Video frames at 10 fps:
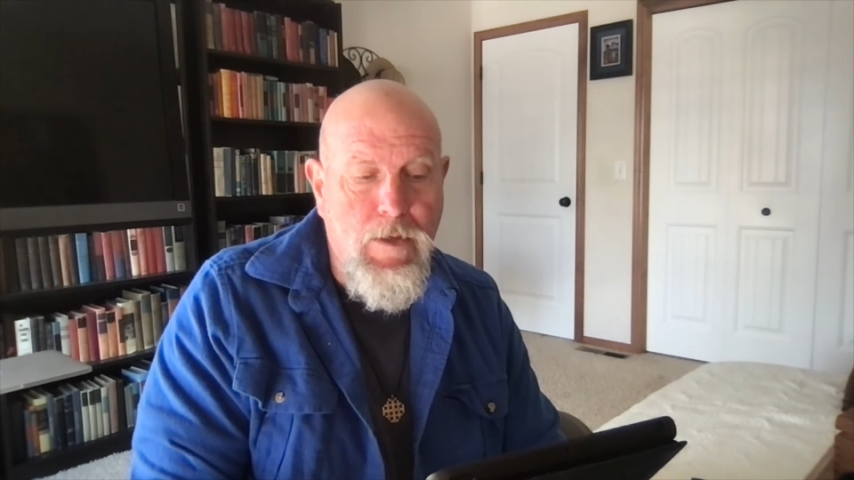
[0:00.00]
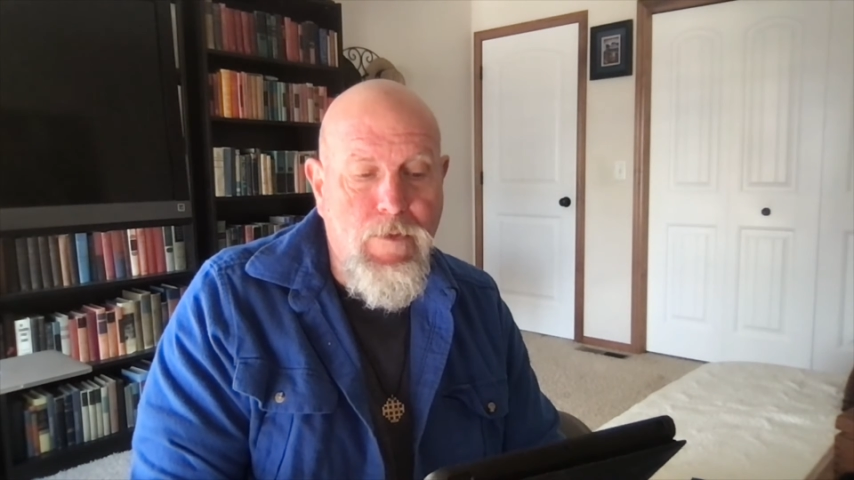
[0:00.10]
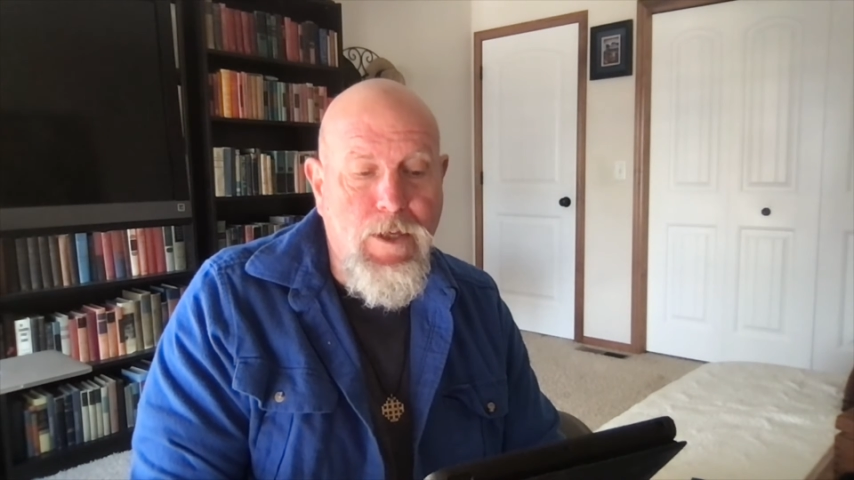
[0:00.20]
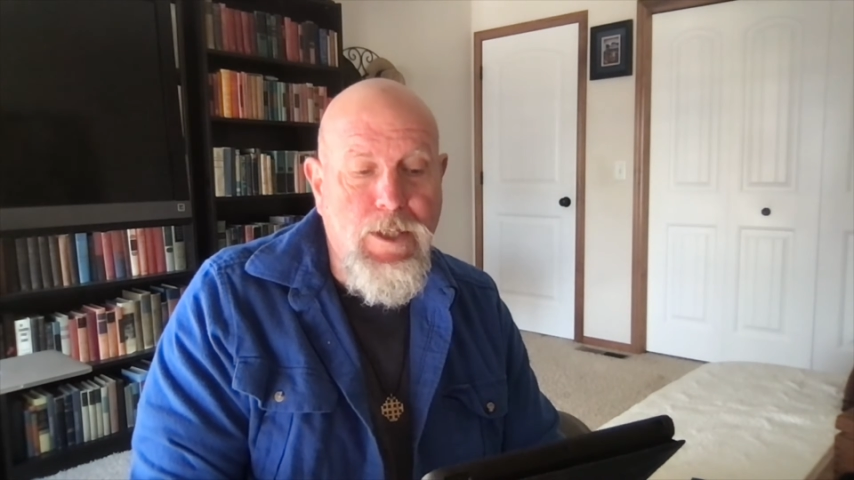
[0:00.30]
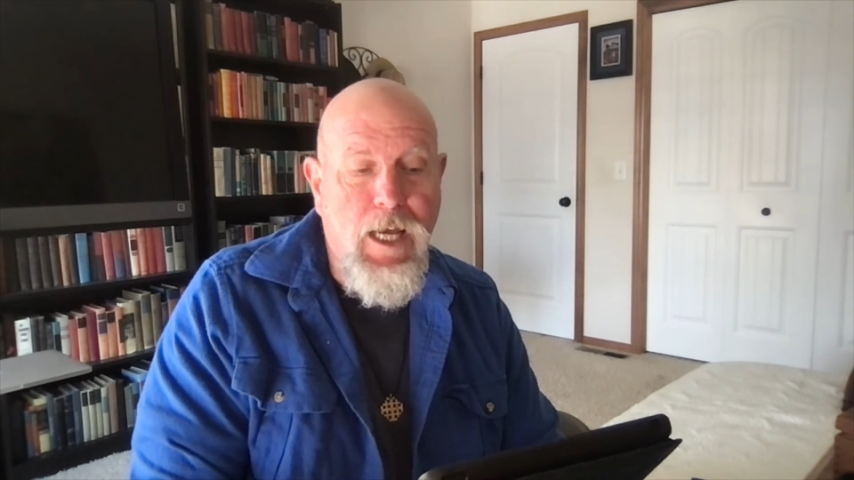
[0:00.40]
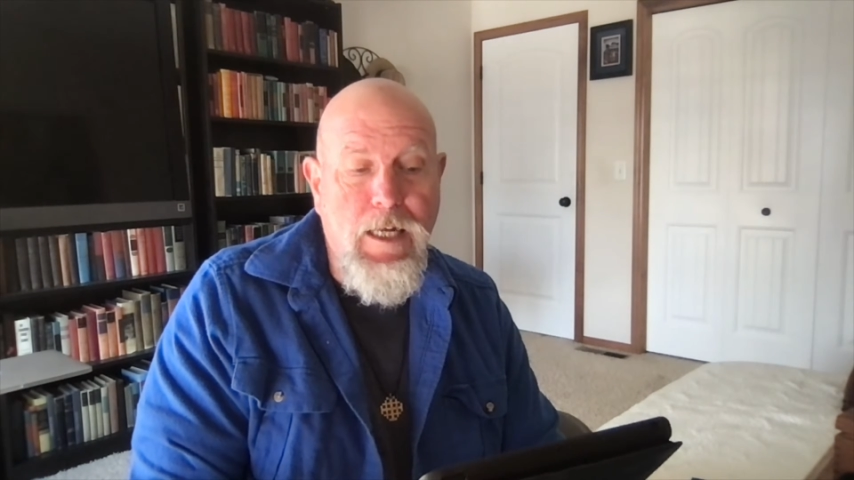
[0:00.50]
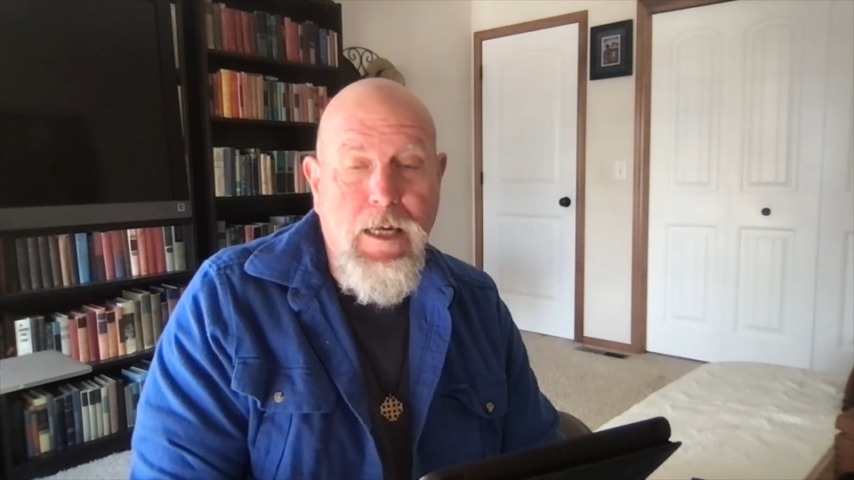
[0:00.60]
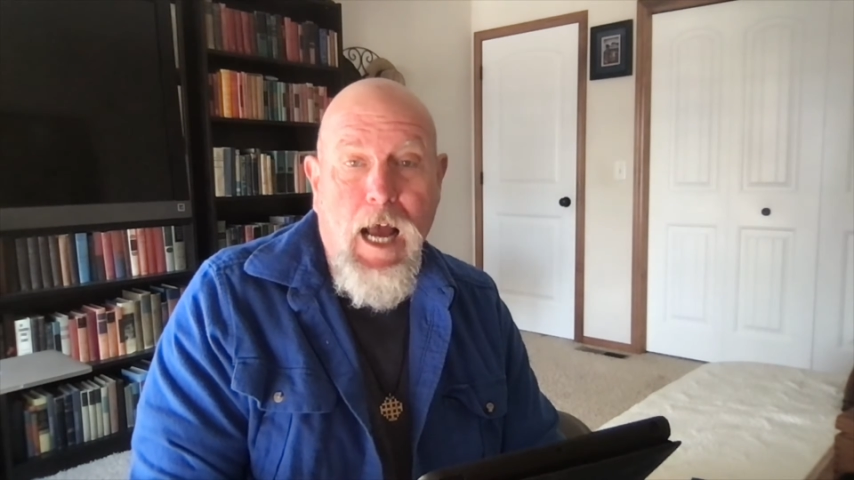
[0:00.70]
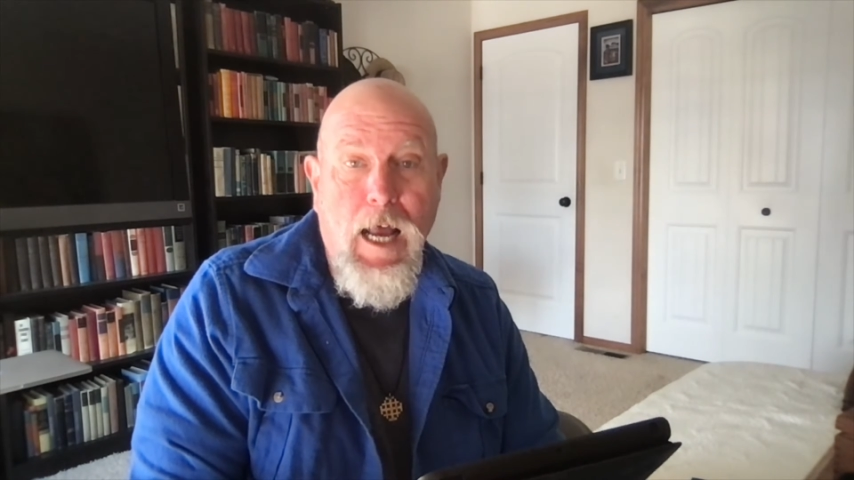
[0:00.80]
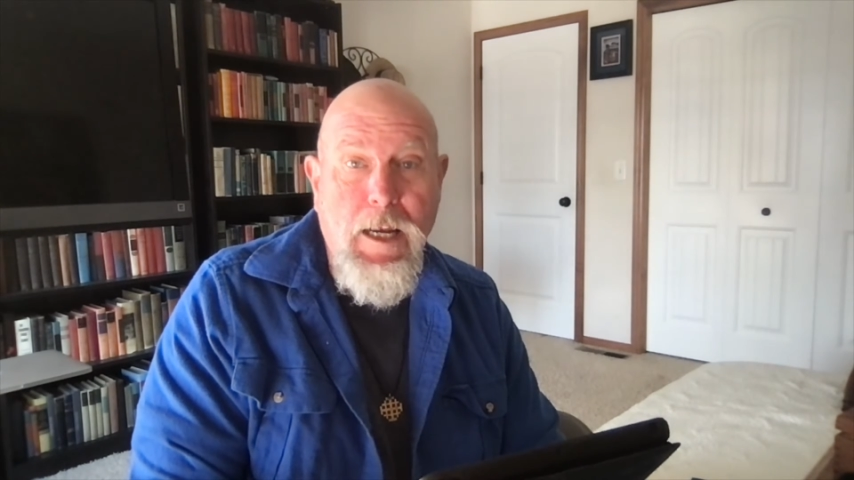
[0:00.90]
This
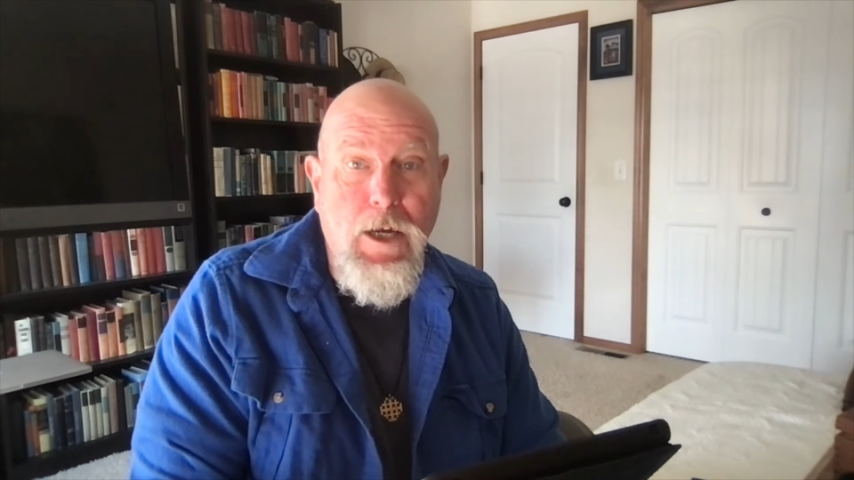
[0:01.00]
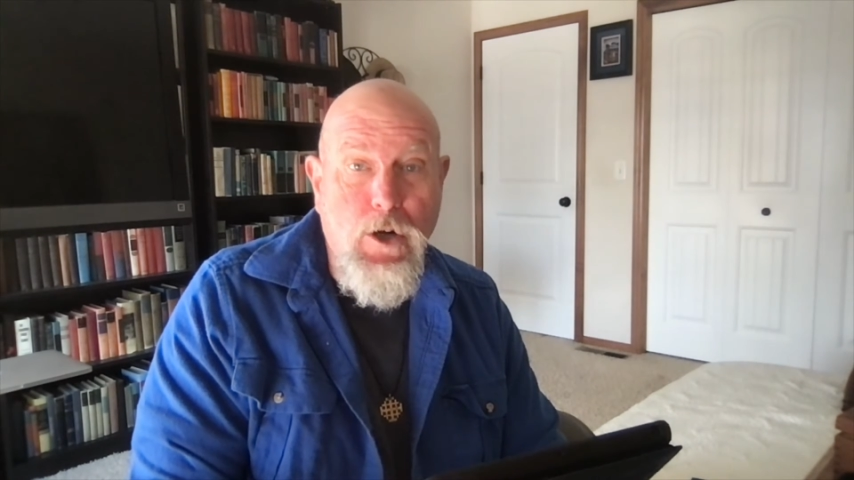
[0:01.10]
God had